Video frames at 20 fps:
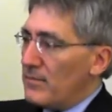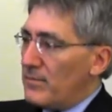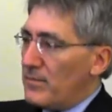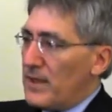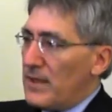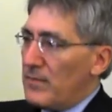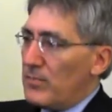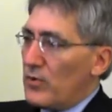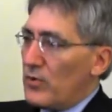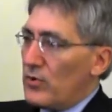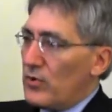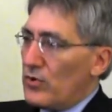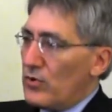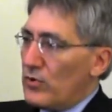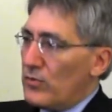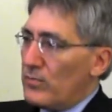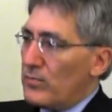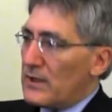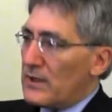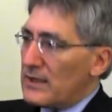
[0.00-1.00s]
people
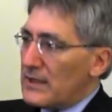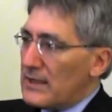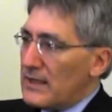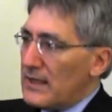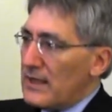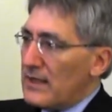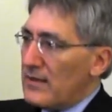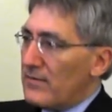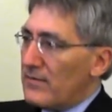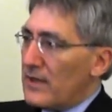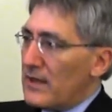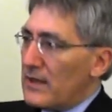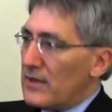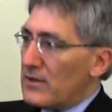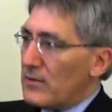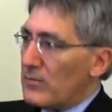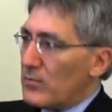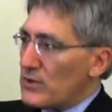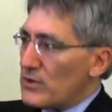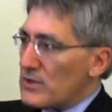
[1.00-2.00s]
who believe
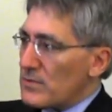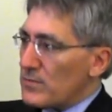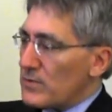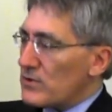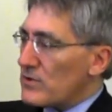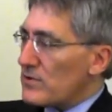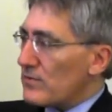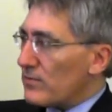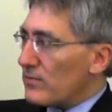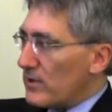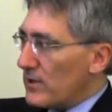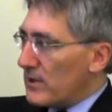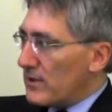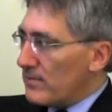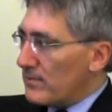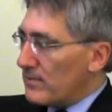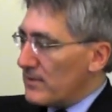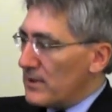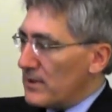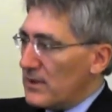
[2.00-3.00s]
in the principles of
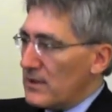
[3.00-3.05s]
freedom,